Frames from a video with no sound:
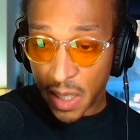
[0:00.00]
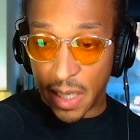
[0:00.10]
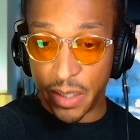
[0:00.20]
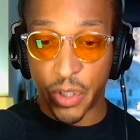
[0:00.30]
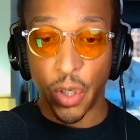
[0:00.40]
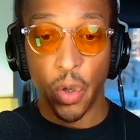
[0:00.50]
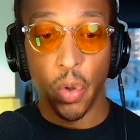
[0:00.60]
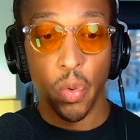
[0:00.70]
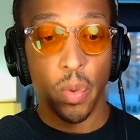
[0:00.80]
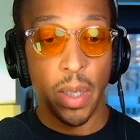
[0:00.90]
And
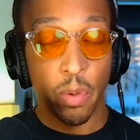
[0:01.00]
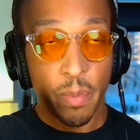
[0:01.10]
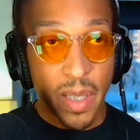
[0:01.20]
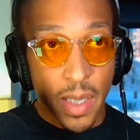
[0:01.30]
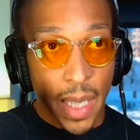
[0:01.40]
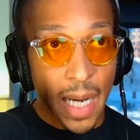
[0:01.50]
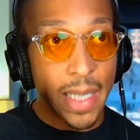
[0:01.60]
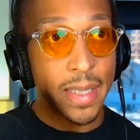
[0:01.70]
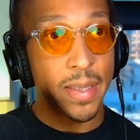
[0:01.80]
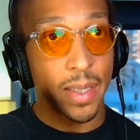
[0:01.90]
so it would be
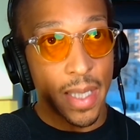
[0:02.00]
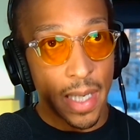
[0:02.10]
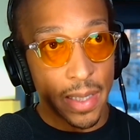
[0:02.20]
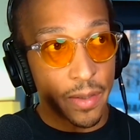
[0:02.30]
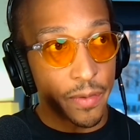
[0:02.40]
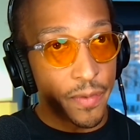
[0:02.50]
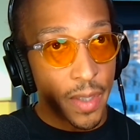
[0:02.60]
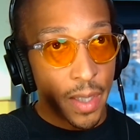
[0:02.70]
nice to kind of